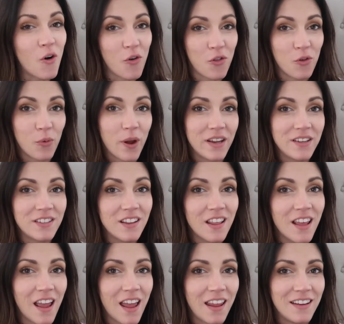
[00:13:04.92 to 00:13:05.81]
all the way to
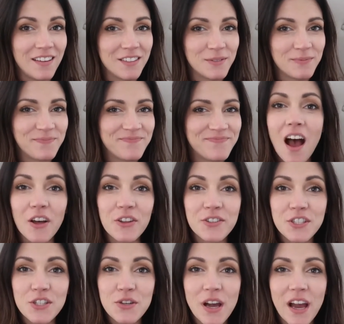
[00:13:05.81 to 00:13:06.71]
the end. I'll
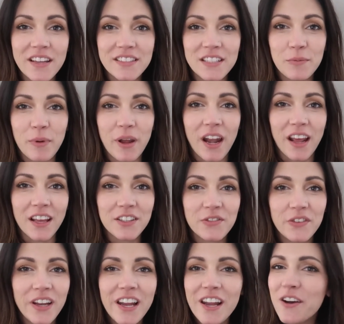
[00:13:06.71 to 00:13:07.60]
see you guys in my
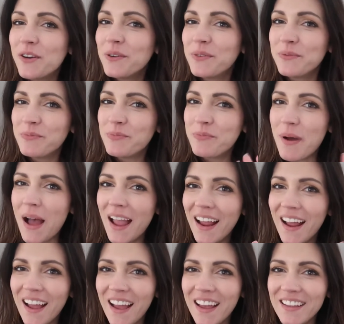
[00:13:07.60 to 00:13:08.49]
next video.
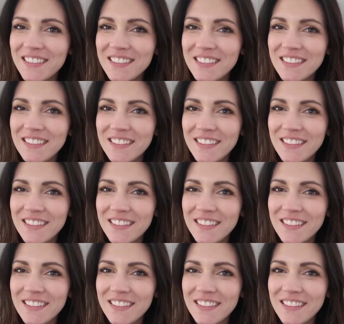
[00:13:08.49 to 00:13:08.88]
Bye